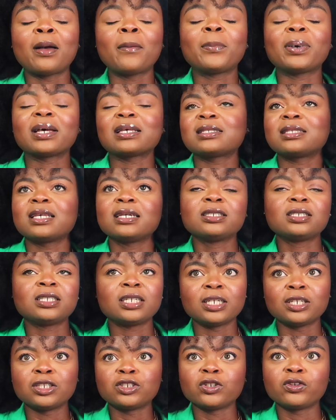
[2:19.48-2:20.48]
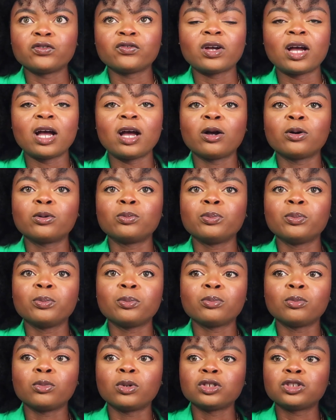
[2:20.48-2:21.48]
percentage of how
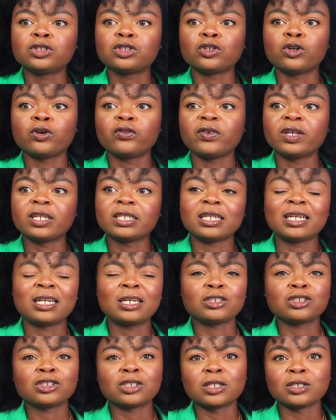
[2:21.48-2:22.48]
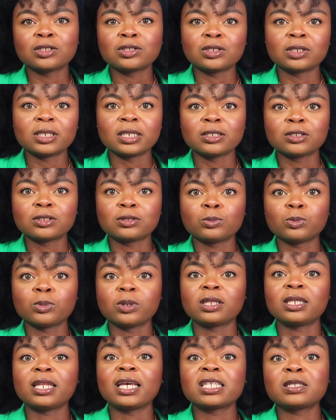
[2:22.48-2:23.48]
much of an international student
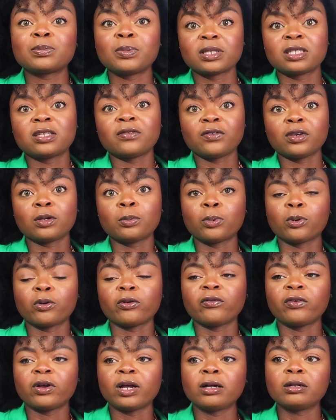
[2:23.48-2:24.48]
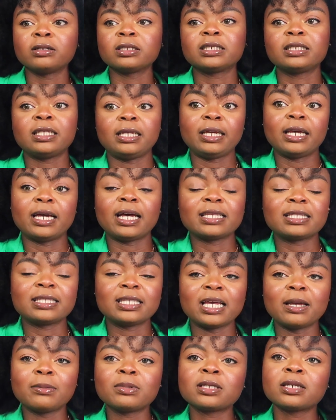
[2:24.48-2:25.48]
with that specific profile they
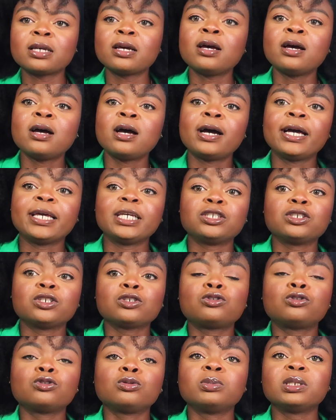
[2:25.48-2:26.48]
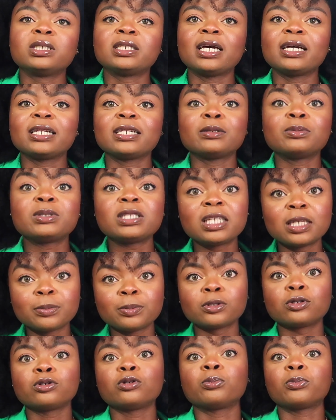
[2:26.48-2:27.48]
accept. He just told me that the
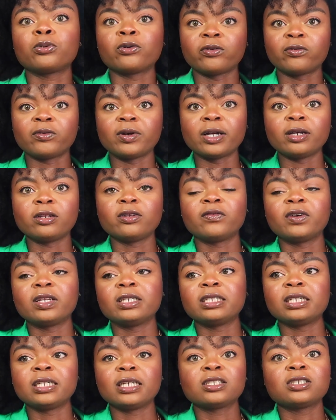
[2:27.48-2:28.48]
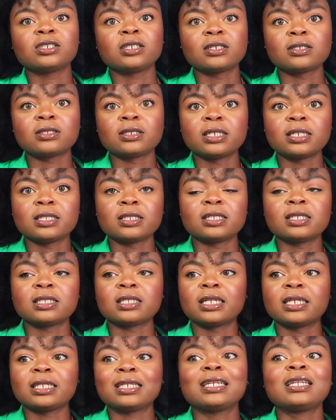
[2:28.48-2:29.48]
typical profile of international students is
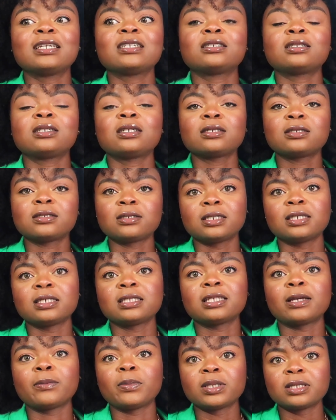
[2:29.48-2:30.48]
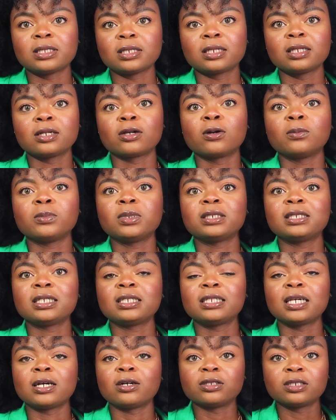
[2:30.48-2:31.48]
international students that basically
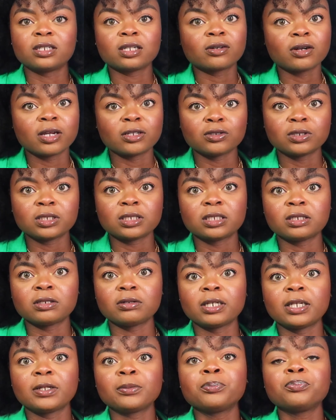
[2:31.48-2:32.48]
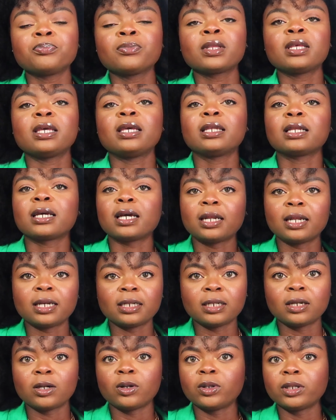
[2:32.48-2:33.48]
completed their undergraduate degree in
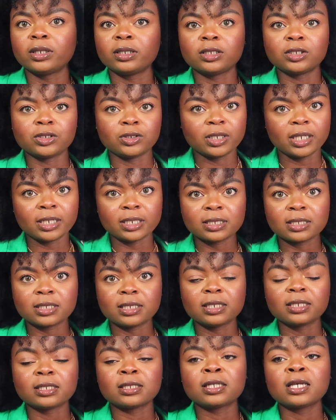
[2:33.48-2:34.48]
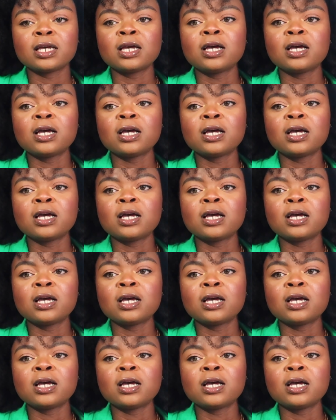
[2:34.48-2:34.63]
Canada or in the United States.